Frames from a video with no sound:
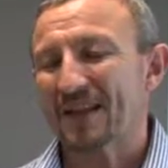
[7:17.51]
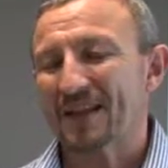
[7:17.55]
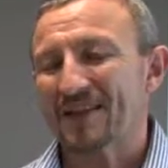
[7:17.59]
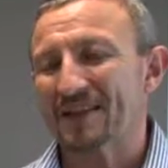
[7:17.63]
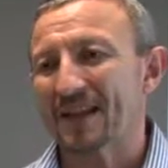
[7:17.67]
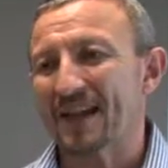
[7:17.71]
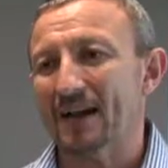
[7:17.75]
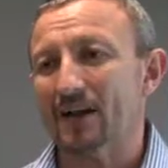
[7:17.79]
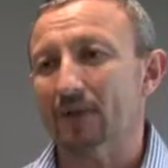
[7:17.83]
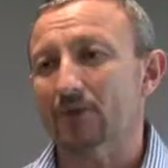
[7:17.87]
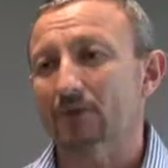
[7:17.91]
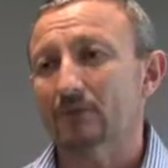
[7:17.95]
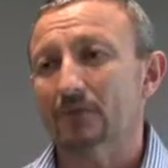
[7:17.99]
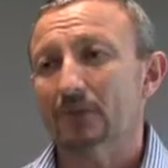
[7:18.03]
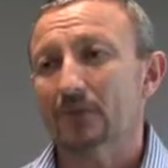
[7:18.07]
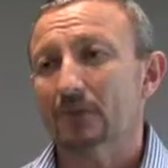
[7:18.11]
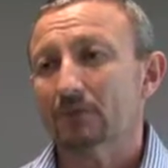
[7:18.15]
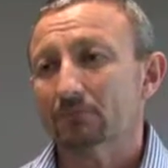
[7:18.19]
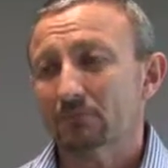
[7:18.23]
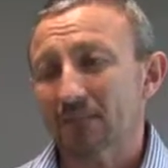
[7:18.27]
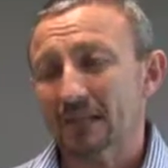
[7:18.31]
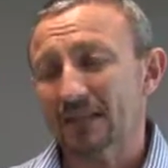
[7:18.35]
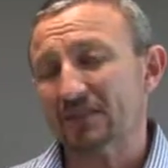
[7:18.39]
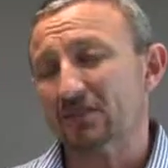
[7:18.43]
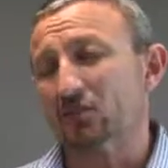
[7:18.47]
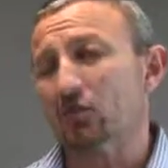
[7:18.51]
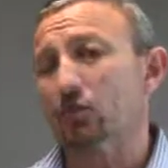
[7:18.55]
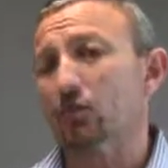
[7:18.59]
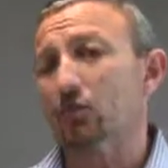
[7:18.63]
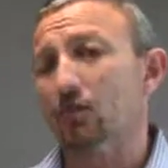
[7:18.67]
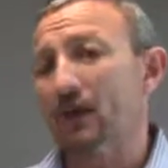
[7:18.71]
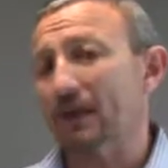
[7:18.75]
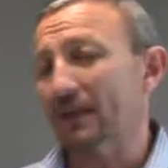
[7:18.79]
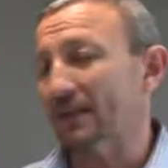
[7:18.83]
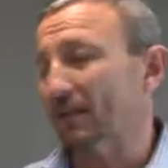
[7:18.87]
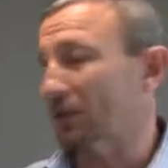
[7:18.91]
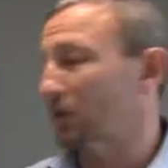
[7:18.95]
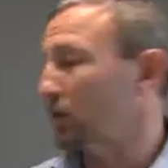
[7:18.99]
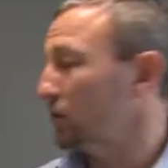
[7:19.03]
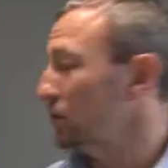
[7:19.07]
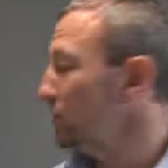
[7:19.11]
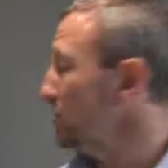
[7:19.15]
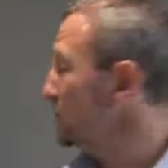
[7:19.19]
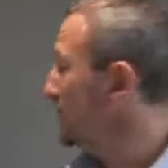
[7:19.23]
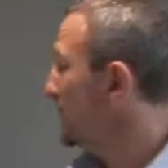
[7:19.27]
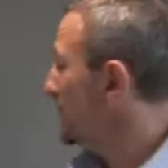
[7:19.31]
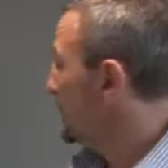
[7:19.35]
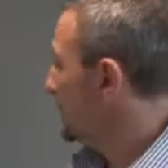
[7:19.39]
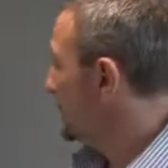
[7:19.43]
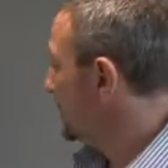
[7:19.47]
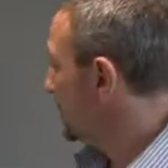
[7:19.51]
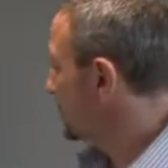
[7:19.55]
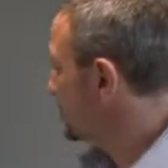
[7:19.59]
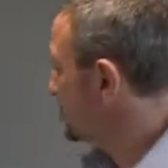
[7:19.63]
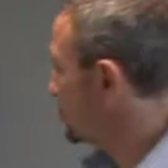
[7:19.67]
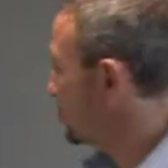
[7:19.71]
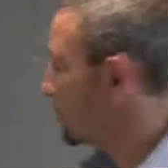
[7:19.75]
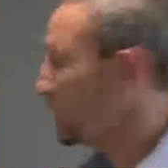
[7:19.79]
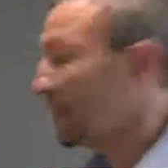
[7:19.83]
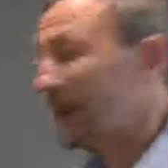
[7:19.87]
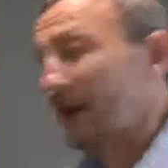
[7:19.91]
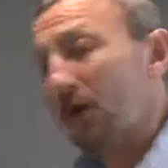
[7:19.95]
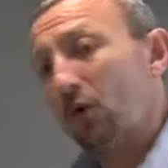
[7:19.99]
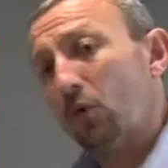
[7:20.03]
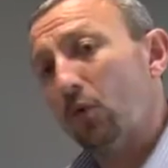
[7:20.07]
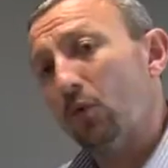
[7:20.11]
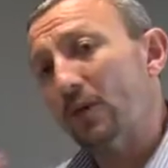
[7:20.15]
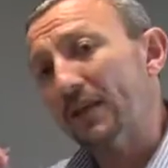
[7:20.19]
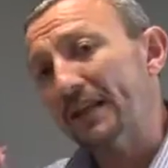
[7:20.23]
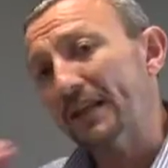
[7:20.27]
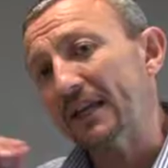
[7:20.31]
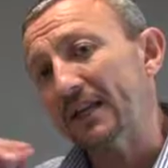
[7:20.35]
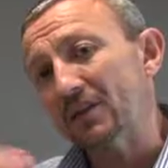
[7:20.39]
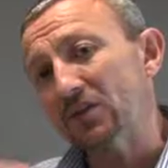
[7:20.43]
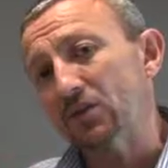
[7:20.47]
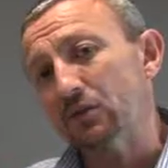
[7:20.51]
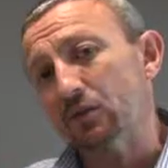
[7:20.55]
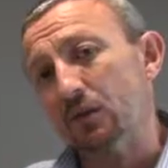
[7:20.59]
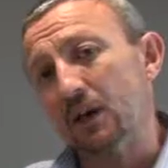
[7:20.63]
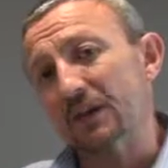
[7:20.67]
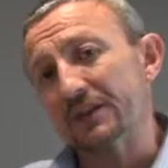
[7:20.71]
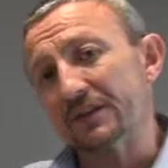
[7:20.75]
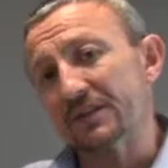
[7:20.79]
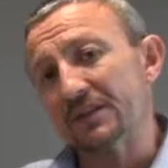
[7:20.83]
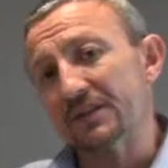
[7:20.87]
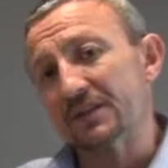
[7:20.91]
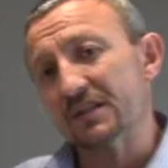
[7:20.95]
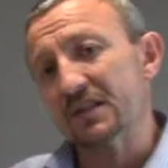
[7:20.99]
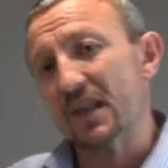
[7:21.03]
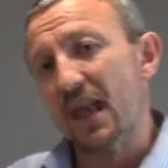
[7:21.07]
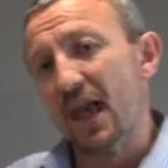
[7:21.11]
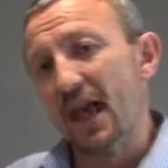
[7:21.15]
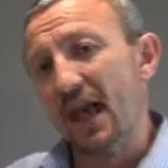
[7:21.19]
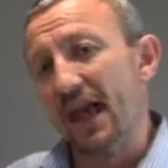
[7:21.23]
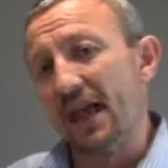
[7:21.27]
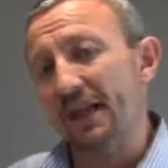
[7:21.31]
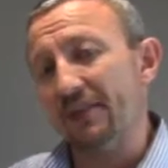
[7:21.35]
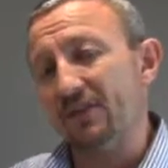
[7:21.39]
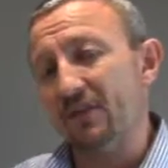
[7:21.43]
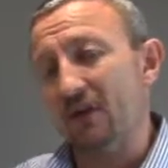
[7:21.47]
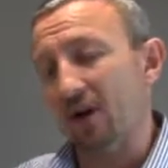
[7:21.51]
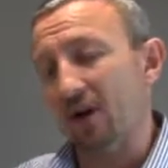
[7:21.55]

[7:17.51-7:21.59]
Now, that's all well and good. Literally all we need to understand,